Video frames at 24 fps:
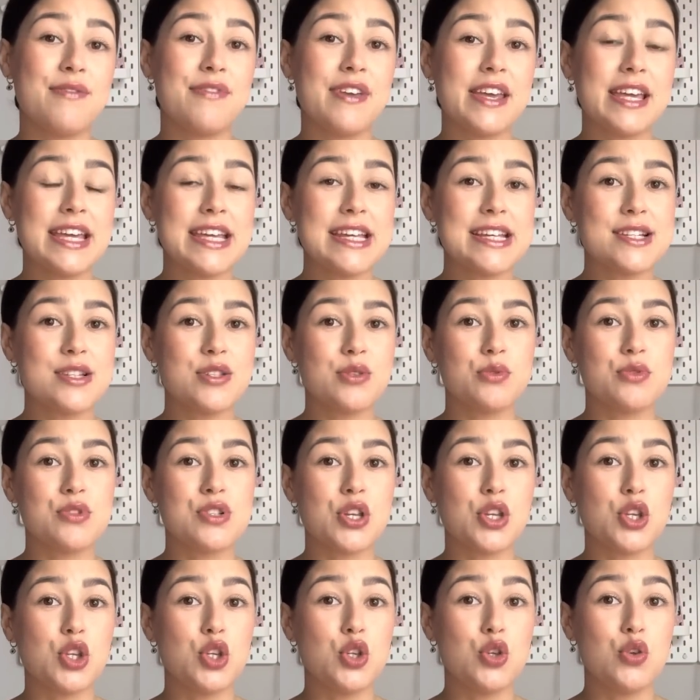Vicky Sews
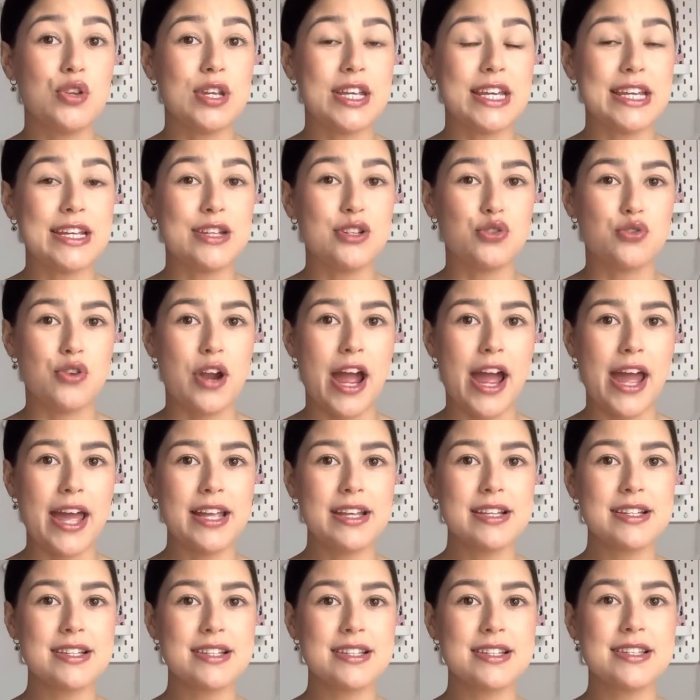Uni
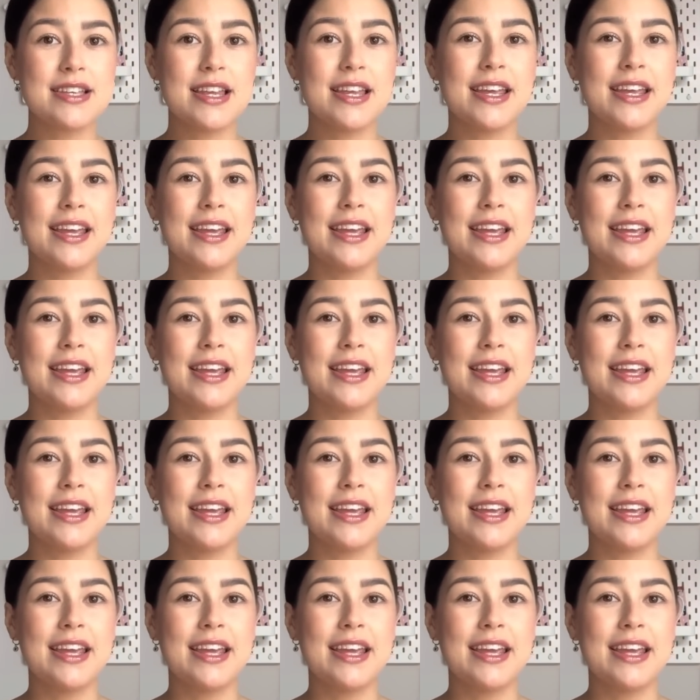dress.